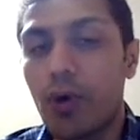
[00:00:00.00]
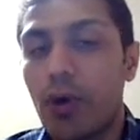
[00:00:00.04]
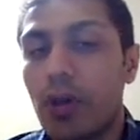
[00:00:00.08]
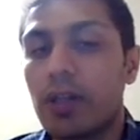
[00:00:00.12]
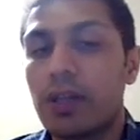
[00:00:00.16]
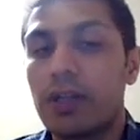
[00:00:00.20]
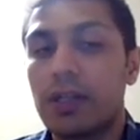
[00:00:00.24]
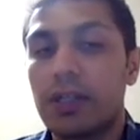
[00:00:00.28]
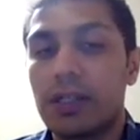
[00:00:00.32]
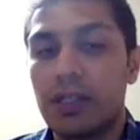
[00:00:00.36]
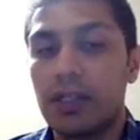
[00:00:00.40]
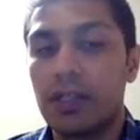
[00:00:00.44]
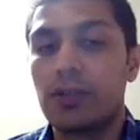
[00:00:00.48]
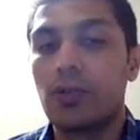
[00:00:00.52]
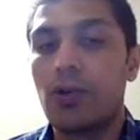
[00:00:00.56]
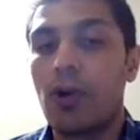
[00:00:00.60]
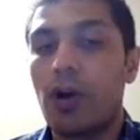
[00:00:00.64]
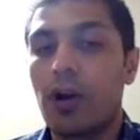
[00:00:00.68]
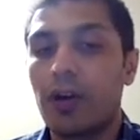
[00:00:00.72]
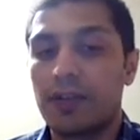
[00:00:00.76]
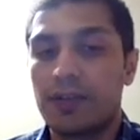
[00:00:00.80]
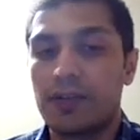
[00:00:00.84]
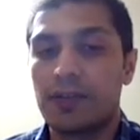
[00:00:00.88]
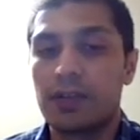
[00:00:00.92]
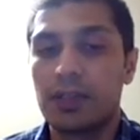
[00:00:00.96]
dollar
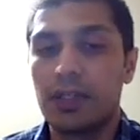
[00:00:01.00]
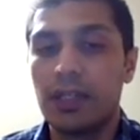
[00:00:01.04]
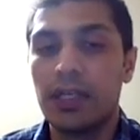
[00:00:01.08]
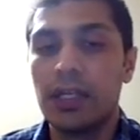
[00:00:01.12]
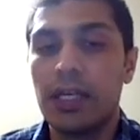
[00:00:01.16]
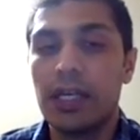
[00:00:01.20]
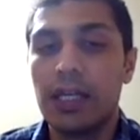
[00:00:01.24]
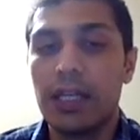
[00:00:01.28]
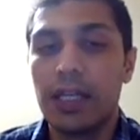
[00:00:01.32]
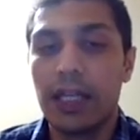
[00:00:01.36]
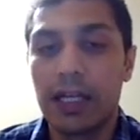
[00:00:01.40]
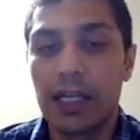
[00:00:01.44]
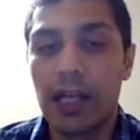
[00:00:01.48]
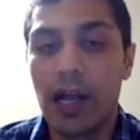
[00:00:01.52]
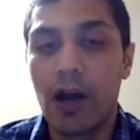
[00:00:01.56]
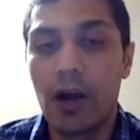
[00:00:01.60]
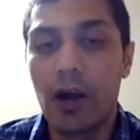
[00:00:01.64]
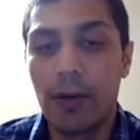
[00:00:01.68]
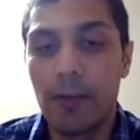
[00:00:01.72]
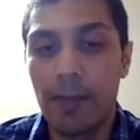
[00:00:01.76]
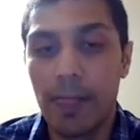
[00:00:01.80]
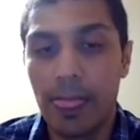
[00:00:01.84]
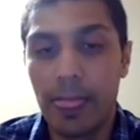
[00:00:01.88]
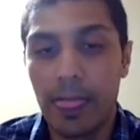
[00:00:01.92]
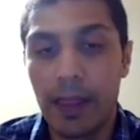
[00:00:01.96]
cost, like
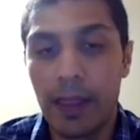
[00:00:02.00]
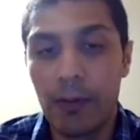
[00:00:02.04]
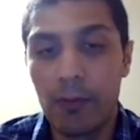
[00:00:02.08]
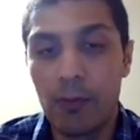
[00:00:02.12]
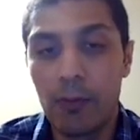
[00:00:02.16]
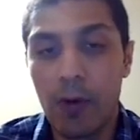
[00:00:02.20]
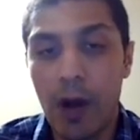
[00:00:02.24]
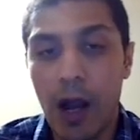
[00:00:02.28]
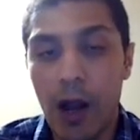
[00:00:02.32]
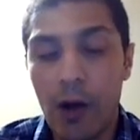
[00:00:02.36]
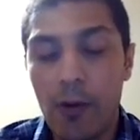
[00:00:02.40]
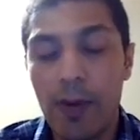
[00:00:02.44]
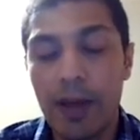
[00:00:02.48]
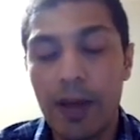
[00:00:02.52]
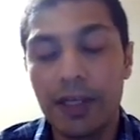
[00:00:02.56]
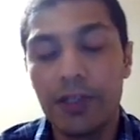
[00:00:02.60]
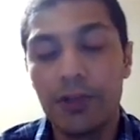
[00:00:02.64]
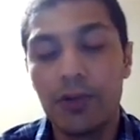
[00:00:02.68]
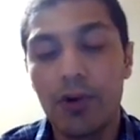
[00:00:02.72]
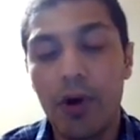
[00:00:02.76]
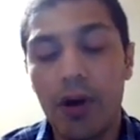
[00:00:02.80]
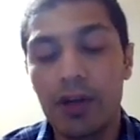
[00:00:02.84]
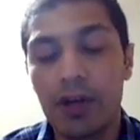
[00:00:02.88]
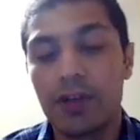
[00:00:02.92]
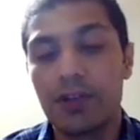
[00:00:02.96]
how
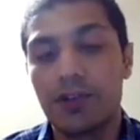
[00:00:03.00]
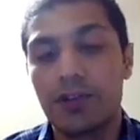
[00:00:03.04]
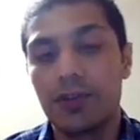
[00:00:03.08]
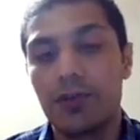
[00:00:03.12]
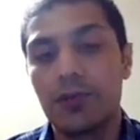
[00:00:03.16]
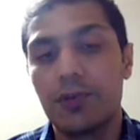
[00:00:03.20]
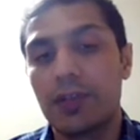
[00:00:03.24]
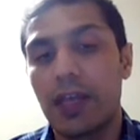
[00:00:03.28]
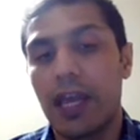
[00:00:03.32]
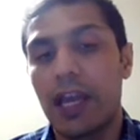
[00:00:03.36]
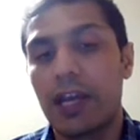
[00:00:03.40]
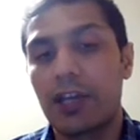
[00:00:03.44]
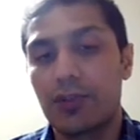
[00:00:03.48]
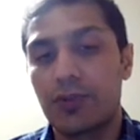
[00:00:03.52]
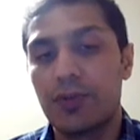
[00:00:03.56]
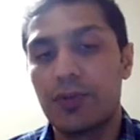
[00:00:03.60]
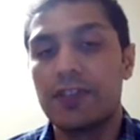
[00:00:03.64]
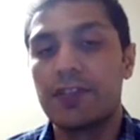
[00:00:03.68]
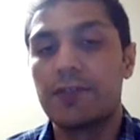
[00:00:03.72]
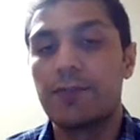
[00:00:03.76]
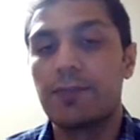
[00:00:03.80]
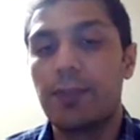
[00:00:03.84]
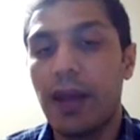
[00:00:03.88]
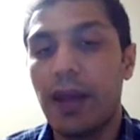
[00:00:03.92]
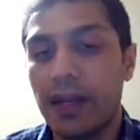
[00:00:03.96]
many dollars you actually
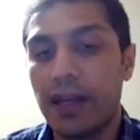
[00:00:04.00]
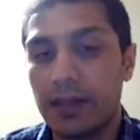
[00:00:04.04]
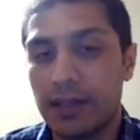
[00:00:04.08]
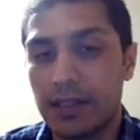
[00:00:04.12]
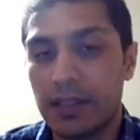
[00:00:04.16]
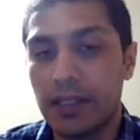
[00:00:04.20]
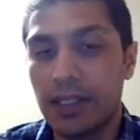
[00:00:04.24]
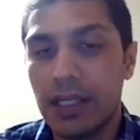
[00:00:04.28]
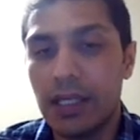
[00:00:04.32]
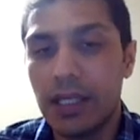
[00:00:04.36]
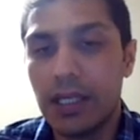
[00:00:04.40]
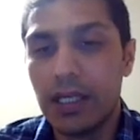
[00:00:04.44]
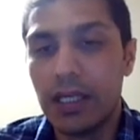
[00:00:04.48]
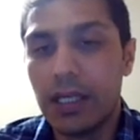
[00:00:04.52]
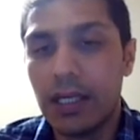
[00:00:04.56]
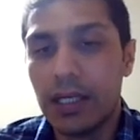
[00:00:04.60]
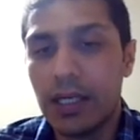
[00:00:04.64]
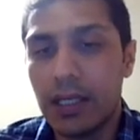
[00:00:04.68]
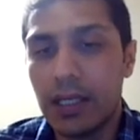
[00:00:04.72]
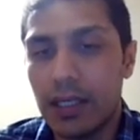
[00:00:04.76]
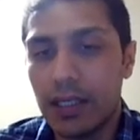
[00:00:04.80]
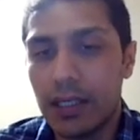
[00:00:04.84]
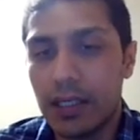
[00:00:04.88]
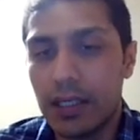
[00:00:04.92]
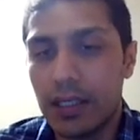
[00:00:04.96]
spent
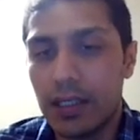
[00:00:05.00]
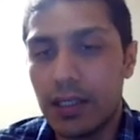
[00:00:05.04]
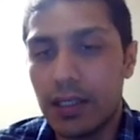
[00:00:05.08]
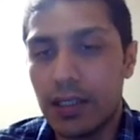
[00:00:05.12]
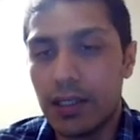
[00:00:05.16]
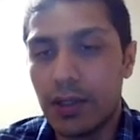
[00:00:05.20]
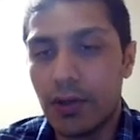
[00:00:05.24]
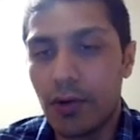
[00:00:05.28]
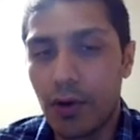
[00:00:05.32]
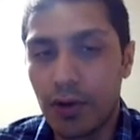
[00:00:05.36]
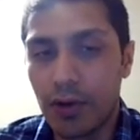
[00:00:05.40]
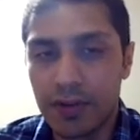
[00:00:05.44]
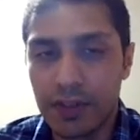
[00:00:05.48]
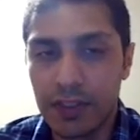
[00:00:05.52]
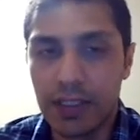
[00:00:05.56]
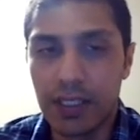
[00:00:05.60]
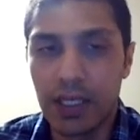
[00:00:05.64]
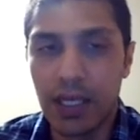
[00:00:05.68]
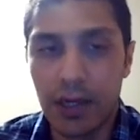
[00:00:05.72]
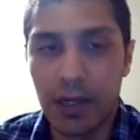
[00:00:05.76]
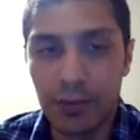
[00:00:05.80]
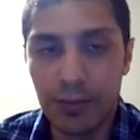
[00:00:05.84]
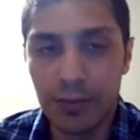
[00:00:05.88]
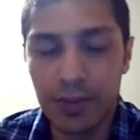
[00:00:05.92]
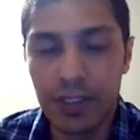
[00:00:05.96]
on the
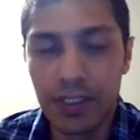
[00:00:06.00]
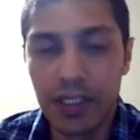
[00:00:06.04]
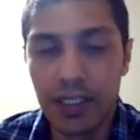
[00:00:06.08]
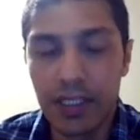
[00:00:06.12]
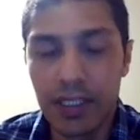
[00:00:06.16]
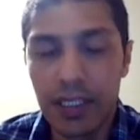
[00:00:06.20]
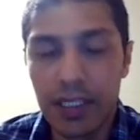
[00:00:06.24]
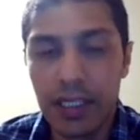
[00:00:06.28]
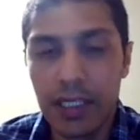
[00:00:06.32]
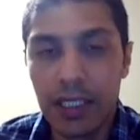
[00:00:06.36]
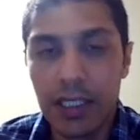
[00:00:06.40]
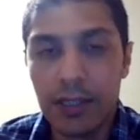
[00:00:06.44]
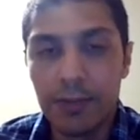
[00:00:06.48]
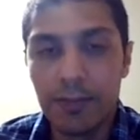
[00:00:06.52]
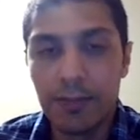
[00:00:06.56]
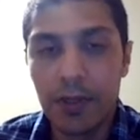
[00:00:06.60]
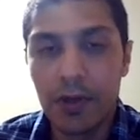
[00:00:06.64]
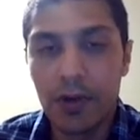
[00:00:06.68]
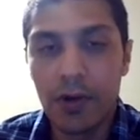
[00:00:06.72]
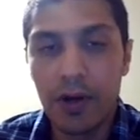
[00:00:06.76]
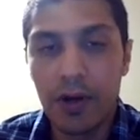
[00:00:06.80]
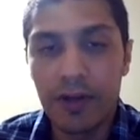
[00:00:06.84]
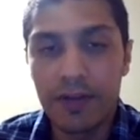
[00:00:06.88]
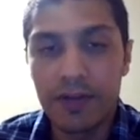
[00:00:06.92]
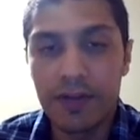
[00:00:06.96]
cloud,
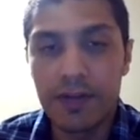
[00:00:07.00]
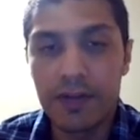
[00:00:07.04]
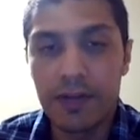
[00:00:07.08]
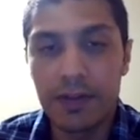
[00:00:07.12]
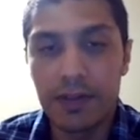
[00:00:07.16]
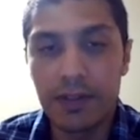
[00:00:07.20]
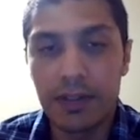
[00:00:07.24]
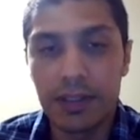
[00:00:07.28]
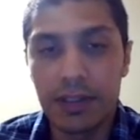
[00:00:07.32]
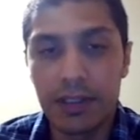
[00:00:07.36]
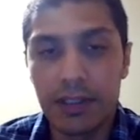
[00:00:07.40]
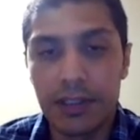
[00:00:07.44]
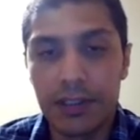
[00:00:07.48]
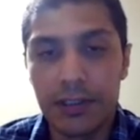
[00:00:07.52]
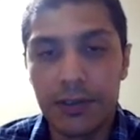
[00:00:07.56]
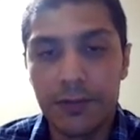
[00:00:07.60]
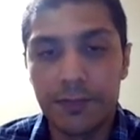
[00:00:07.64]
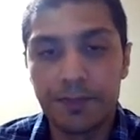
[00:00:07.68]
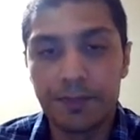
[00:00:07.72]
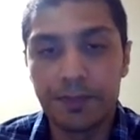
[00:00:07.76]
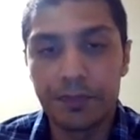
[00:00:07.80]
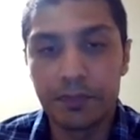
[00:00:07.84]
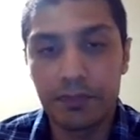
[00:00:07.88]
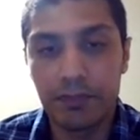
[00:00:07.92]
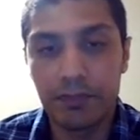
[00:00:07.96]
because
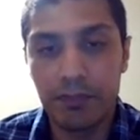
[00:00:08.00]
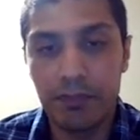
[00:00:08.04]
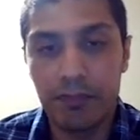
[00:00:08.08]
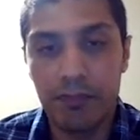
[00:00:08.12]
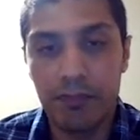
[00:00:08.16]
the